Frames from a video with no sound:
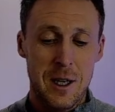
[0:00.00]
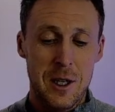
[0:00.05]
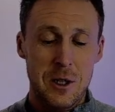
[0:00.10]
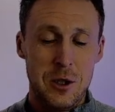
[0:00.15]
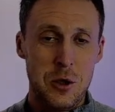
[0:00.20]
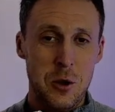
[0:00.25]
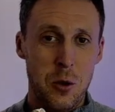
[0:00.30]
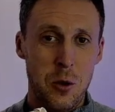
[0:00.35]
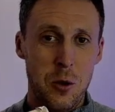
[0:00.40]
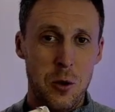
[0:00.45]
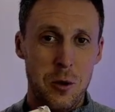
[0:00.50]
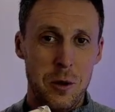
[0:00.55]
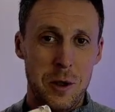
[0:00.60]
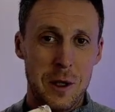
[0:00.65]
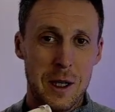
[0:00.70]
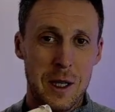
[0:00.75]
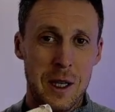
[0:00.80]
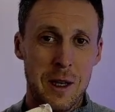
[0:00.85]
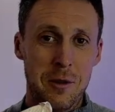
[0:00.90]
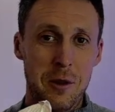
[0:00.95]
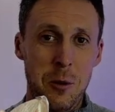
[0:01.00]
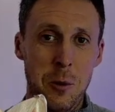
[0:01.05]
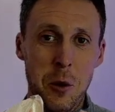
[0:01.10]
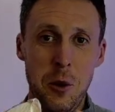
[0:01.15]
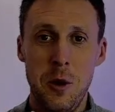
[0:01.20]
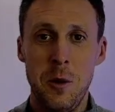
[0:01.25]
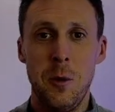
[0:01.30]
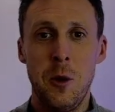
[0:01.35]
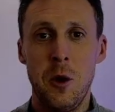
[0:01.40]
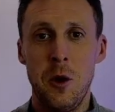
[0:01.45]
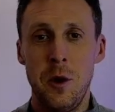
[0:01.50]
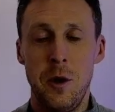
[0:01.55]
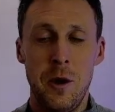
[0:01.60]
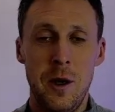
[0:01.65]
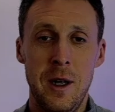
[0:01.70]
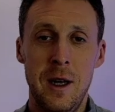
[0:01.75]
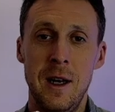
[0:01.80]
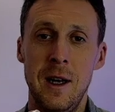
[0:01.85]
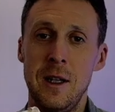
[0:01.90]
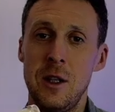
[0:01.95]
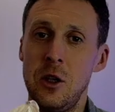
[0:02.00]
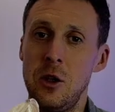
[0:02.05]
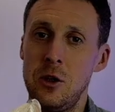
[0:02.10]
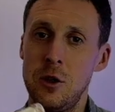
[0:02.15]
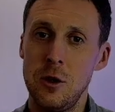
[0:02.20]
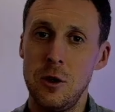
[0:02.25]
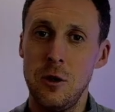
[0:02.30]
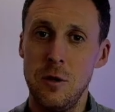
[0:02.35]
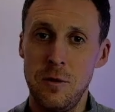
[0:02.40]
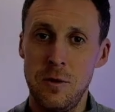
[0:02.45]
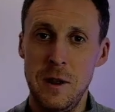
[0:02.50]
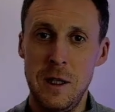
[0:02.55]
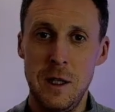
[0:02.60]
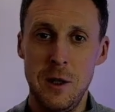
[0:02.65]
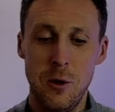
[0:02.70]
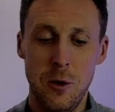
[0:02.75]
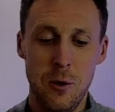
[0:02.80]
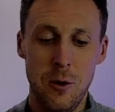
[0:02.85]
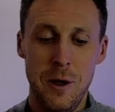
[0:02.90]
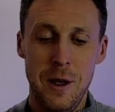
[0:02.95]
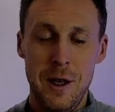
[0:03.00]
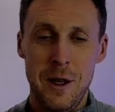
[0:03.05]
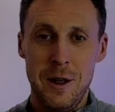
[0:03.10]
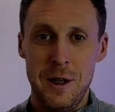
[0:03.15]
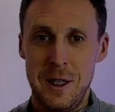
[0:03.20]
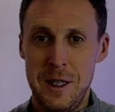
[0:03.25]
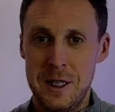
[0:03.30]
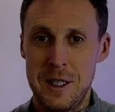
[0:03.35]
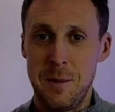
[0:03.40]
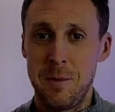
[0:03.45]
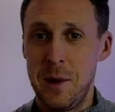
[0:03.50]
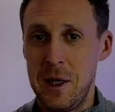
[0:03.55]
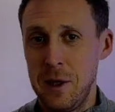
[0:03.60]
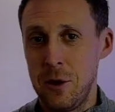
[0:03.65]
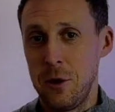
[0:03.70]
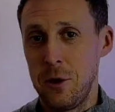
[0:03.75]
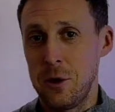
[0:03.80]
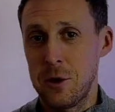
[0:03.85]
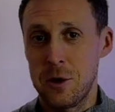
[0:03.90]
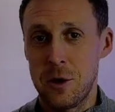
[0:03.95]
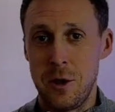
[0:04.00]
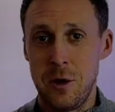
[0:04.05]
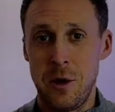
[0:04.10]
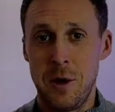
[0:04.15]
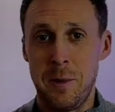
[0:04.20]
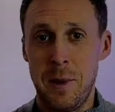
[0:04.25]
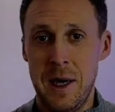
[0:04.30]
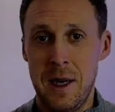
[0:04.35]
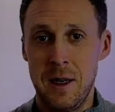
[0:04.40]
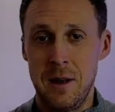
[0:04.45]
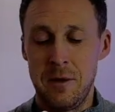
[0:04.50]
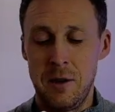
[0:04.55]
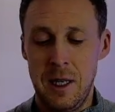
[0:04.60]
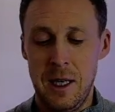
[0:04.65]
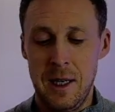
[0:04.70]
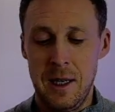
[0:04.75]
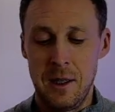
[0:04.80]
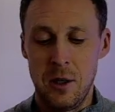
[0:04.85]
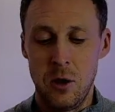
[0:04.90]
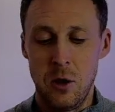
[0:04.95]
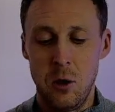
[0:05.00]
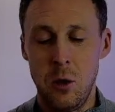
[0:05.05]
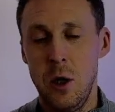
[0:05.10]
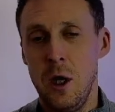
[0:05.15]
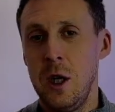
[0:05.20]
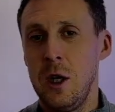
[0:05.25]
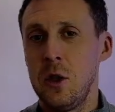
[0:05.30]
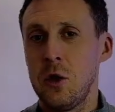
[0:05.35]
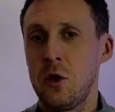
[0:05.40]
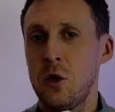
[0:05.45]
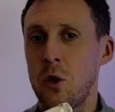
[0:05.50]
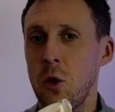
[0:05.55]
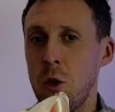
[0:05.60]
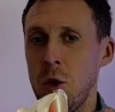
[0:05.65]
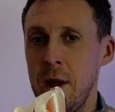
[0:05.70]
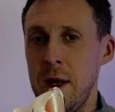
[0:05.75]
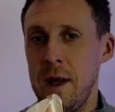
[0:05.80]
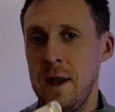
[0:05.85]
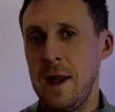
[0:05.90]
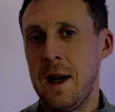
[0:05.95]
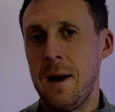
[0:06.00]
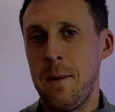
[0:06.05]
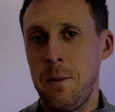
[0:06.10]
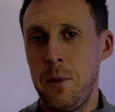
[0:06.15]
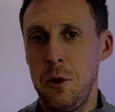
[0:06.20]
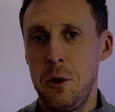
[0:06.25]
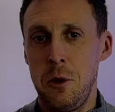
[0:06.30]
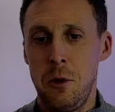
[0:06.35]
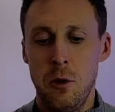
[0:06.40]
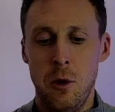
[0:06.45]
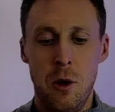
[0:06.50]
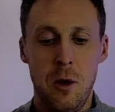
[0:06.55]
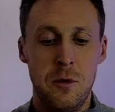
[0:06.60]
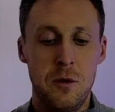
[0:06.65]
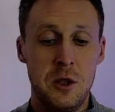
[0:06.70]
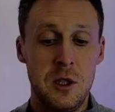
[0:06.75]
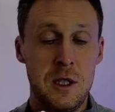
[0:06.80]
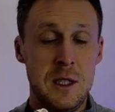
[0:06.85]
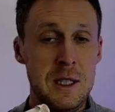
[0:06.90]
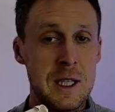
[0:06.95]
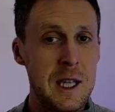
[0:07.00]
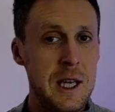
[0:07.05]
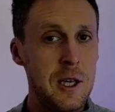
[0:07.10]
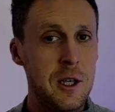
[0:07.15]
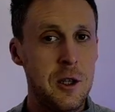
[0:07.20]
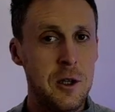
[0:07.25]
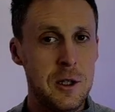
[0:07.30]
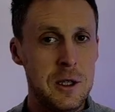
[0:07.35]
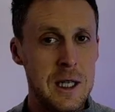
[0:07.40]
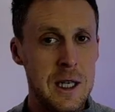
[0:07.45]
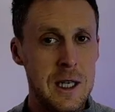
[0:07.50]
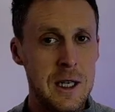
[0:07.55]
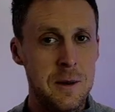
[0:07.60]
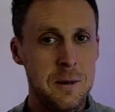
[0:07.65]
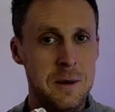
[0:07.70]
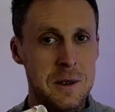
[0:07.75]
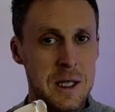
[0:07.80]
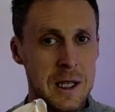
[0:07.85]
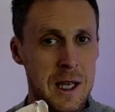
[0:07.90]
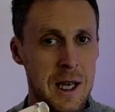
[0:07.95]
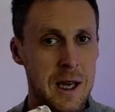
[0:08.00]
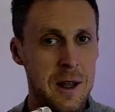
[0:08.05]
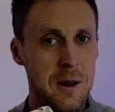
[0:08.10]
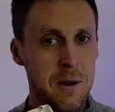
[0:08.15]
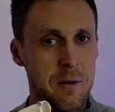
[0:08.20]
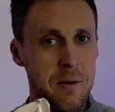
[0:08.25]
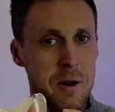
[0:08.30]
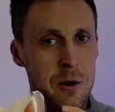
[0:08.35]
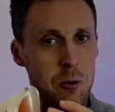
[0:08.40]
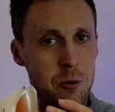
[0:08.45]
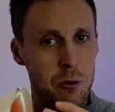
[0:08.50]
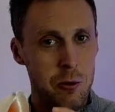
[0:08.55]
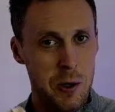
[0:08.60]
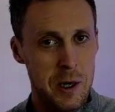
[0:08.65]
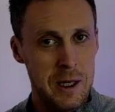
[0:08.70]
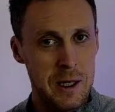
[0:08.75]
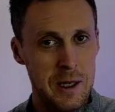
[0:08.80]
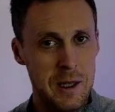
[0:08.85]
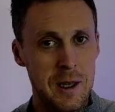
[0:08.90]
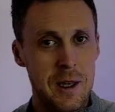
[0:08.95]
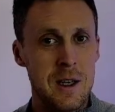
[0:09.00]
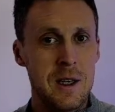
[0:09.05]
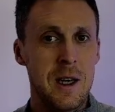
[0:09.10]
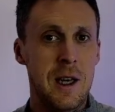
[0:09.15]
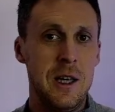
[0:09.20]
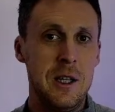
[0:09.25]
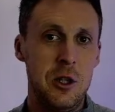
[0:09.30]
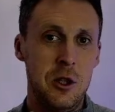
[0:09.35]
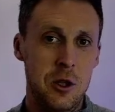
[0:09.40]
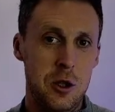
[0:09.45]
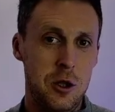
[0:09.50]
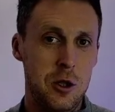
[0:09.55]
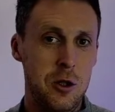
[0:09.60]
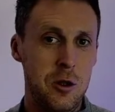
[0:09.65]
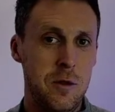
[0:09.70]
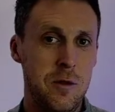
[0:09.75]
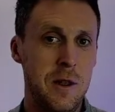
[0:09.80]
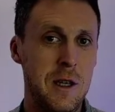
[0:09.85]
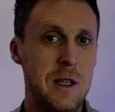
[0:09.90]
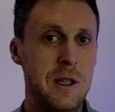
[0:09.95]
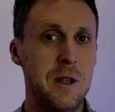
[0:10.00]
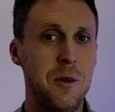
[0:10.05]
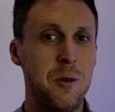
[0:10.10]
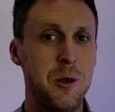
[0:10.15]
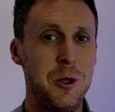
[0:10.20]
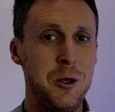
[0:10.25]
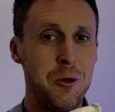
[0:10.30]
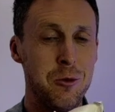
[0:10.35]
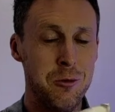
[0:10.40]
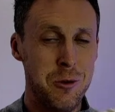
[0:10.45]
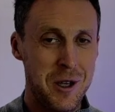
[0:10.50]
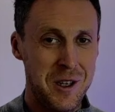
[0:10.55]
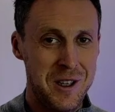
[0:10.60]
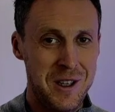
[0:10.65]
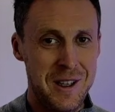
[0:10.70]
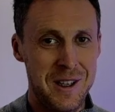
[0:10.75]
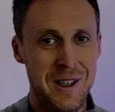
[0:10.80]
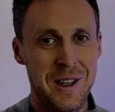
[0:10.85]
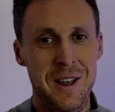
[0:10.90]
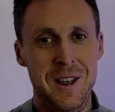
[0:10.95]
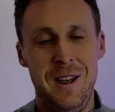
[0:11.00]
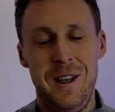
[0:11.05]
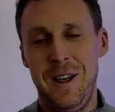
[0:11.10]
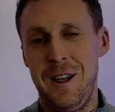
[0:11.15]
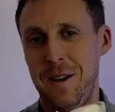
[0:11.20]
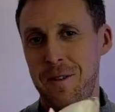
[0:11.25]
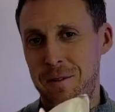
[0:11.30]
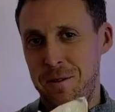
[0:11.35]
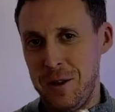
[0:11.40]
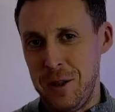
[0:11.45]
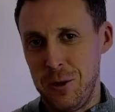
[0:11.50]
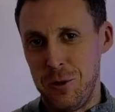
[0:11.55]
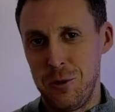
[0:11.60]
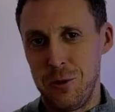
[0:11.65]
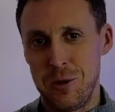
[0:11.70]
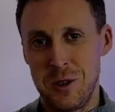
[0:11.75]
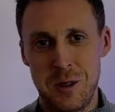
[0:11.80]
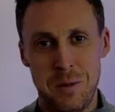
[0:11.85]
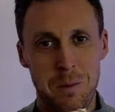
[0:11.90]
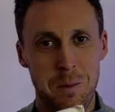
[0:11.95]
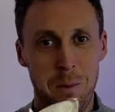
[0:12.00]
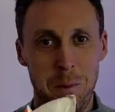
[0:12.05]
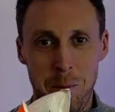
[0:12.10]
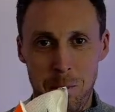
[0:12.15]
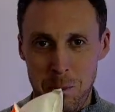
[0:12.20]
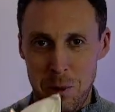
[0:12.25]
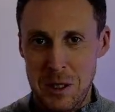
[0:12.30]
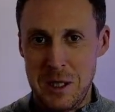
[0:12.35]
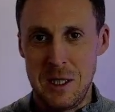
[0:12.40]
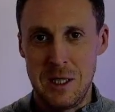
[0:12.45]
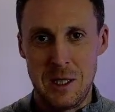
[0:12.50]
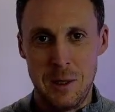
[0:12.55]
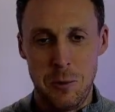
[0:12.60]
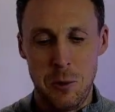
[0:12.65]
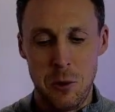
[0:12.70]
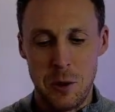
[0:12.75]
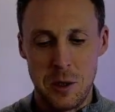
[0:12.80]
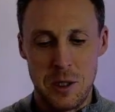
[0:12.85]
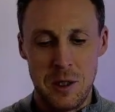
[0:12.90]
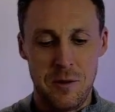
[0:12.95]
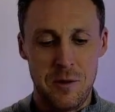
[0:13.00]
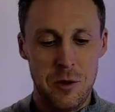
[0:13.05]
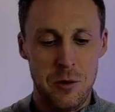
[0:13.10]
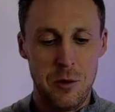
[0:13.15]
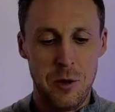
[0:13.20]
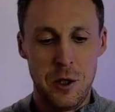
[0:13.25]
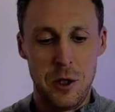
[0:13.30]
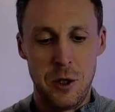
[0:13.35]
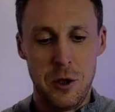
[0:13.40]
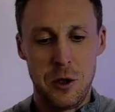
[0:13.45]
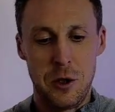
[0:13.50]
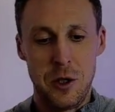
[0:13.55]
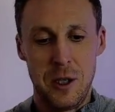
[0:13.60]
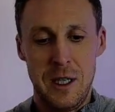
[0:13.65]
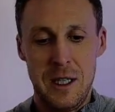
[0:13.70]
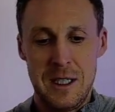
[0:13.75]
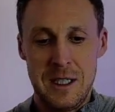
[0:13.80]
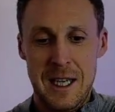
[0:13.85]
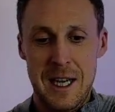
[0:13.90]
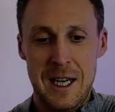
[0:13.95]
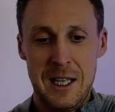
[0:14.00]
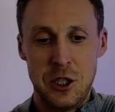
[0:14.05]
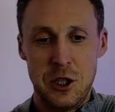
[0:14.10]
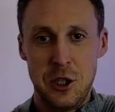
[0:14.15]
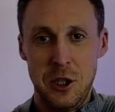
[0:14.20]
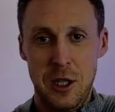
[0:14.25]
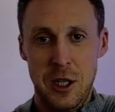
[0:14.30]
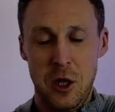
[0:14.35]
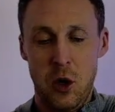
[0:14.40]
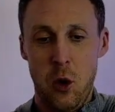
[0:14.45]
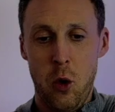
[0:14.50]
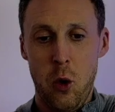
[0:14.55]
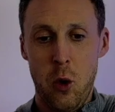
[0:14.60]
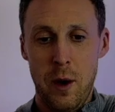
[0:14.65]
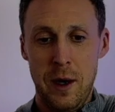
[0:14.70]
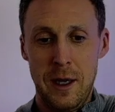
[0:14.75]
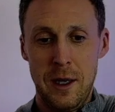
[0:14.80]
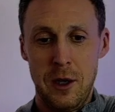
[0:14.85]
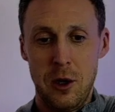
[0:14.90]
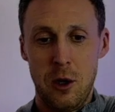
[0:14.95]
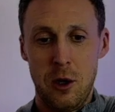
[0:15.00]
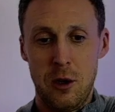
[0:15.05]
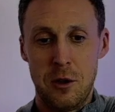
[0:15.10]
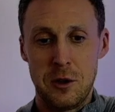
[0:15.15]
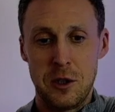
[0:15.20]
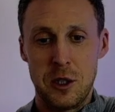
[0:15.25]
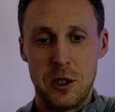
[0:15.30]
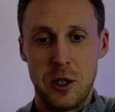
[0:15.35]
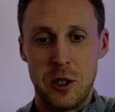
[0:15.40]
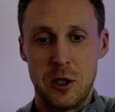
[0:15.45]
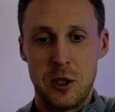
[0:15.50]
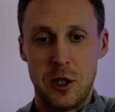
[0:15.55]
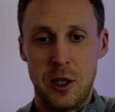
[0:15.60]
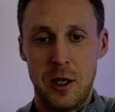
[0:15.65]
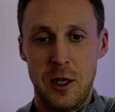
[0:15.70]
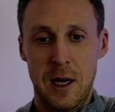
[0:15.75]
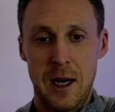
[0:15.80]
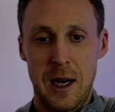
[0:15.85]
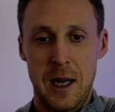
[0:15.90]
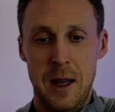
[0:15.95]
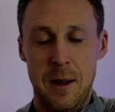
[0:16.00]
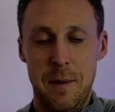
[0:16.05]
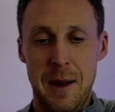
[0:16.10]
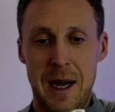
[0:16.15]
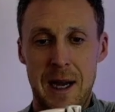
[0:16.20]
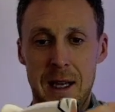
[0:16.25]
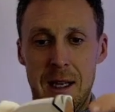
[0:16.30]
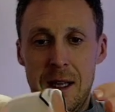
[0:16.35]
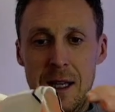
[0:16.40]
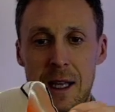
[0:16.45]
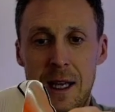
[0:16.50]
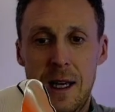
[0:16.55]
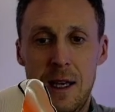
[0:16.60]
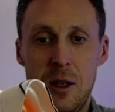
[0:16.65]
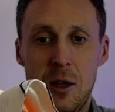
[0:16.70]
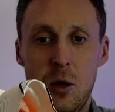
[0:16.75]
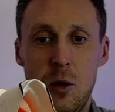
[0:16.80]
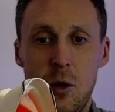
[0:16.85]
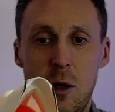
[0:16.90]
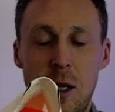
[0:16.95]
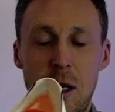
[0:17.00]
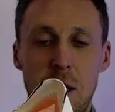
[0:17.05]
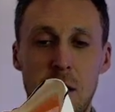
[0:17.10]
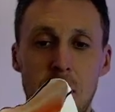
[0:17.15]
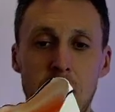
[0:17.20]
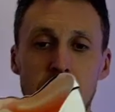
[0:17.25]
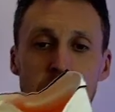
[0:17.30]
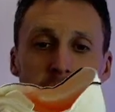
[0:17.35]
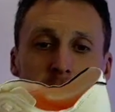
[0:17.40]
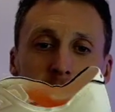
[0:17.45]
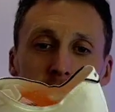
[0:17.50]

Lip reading: So if you put them on and you do feel that it's a bit loose around the back of the ankle, don't let that put you off. Just take your time to get the fit right, and you should find that when you're running, it feels pretty supportive and really good. There is actually quite a lot of structure at the back of the ankle here.